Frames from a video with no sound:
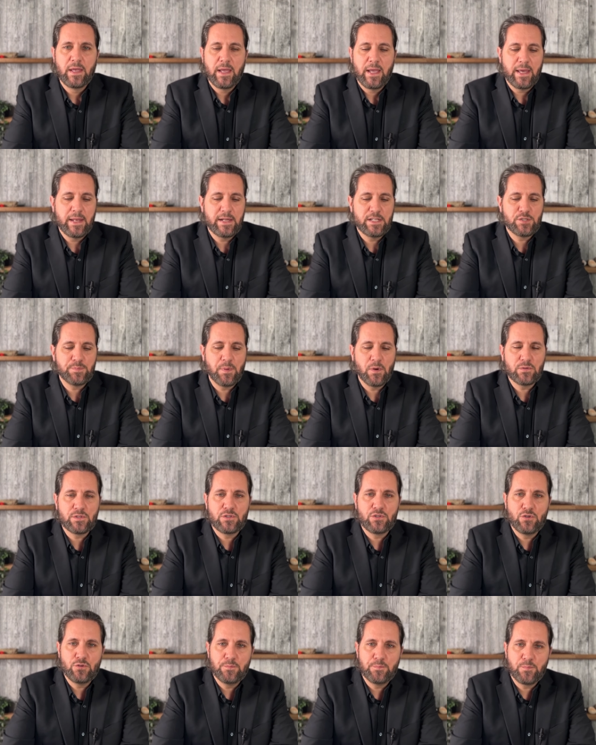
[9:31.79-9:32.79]
And I spoke to
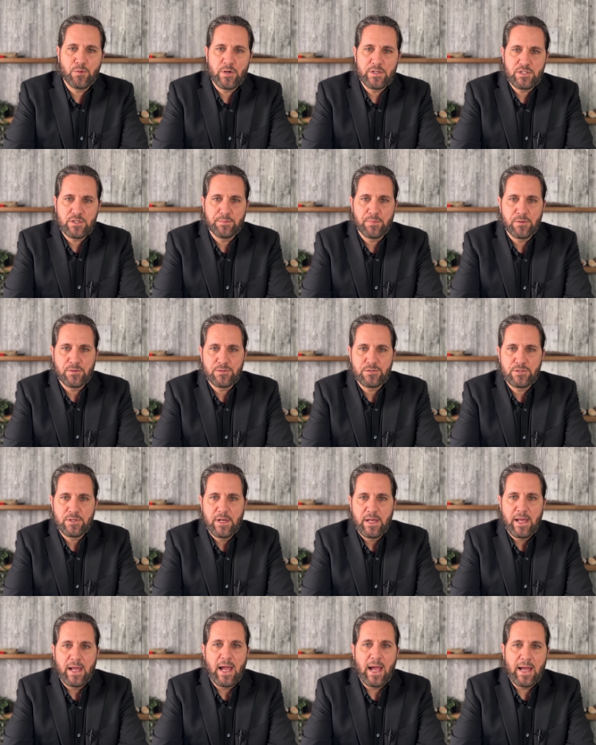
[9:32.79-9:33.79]
two principals
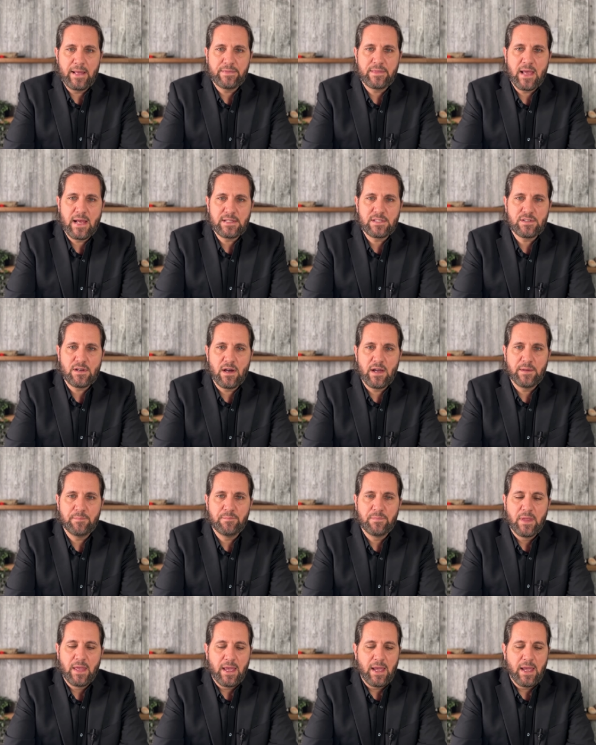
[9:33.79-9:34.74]
at that time,